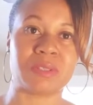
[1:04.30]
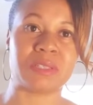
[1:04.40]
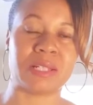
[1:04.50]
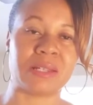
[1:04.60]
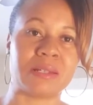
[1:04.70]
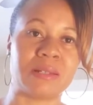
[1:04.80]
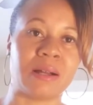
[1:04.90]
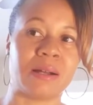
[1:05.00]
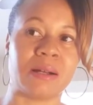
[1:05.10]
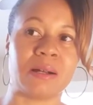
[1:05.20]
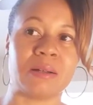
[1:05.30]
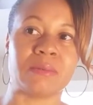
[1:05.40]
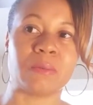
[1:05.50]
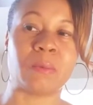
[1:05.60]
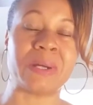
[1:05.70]
did uh,
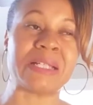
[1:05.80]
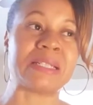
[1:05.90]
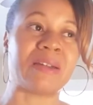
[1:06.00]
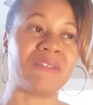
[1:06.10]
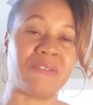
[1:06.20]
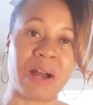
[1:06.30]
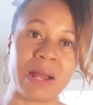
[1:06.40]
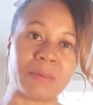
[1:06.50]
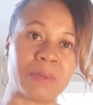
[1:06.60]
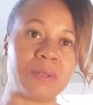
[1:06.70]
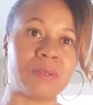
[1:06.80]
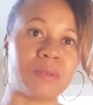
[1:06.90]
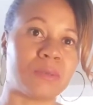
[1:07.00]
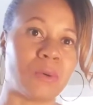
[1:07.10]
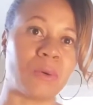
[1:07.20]
went
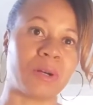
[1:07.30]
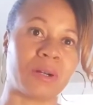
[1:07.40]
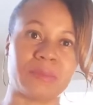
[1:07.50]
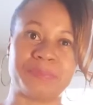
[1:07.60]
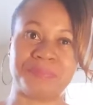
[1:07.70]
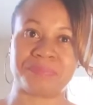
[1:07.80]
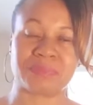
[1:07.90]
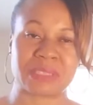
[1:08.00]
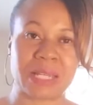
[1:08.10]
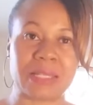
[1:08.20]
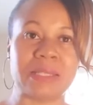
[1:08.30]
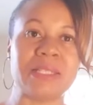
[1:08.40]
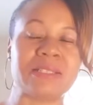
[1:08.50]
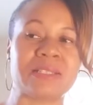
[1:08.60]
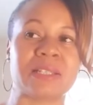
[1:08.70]
viral, or at
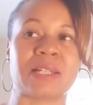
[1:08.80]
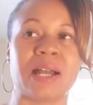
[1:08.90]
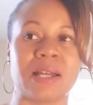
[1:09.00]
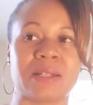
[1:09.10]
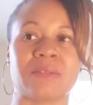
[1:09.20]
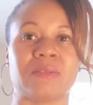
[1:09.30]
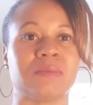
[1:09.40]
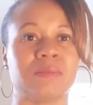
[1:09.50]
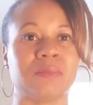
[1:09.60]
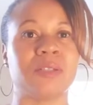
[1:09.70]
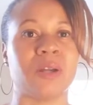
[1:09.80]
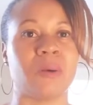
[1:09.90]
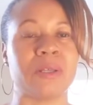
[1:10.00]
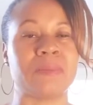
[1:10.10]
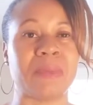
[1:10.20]
least it kind of, you know,
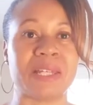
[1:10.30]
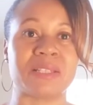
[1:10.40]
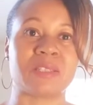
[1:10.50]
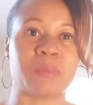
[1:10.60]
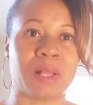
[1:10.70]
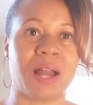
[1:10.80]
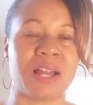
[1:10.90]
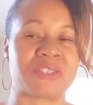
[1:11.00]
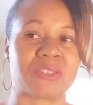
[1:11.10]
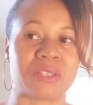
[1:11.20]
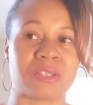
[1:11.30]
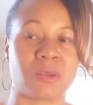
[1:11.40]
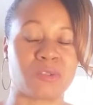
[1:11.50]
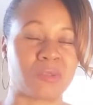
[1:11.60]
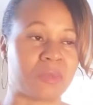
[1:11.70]
it made it splash in the
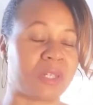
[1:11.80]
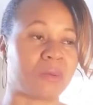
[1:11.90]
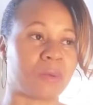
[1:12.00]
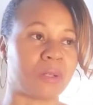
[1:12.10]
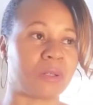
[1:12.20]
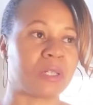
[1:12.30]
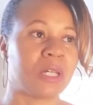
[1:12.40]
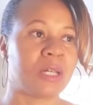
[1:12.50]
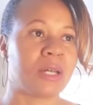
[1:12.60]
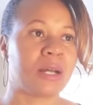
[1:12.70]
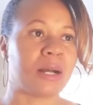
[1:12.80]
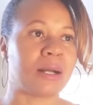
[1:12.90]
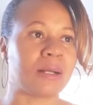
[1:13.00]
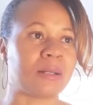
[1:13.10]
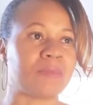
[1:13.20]
social media world.
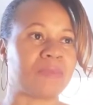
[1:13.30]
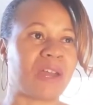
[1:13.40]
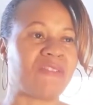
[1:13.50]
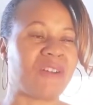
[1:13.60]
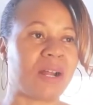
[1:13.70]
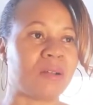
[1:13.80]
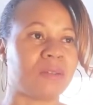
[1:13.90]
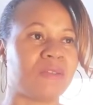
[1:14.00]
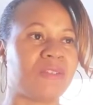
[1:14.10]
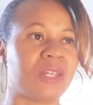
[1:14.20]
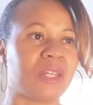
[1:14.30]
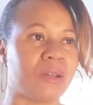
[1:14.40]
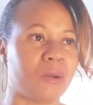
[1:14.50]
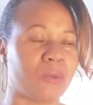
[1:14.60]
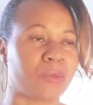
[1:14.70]
Um, I found the
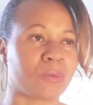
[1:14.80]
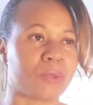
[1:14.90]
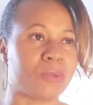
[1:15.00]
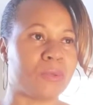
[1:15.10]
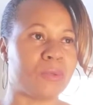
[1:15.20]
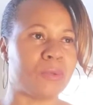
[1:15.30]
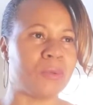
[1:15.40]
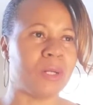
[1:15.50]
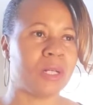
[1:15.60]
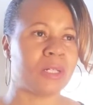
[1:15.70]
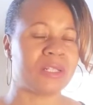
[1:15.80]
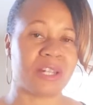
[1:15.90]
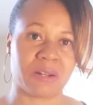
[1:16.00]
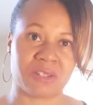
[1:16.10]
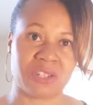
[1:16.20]
video through
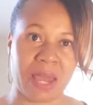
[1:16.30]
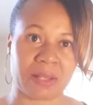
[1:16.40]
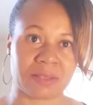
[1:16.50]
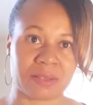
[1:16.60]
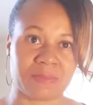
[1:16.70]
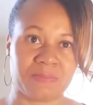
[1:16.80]
Derrick Jaxn